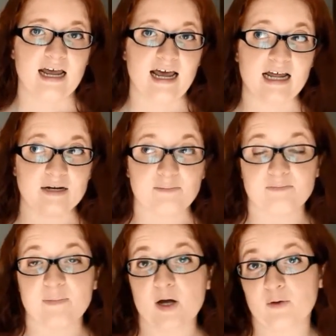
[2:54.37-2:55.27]
And
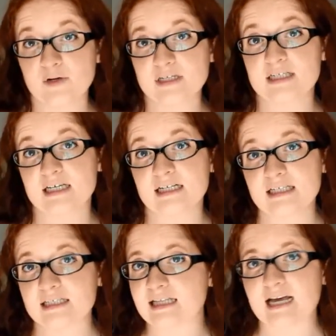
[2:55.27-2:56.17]
according to
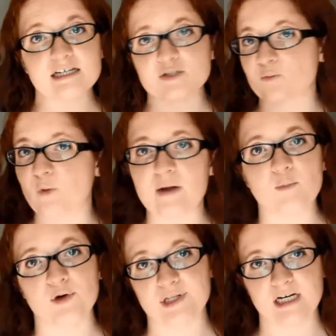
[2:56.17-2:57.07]
this, that is way
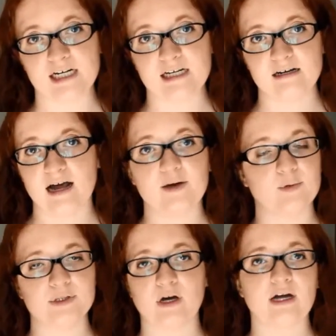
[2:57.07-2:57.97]
more than I need. I
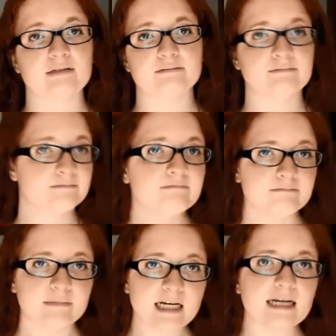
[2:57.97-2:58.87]
will not
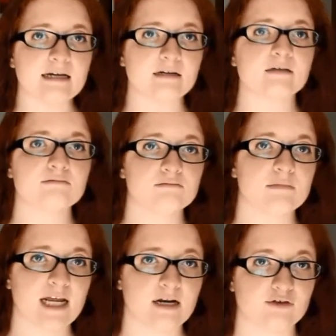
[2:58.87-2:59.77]
need
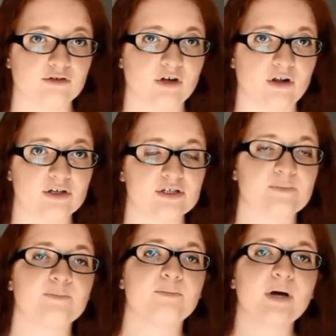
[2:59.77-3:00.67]
$800,
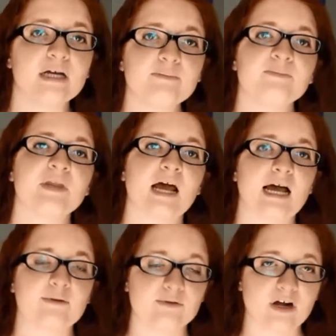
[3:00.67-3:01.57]
but I would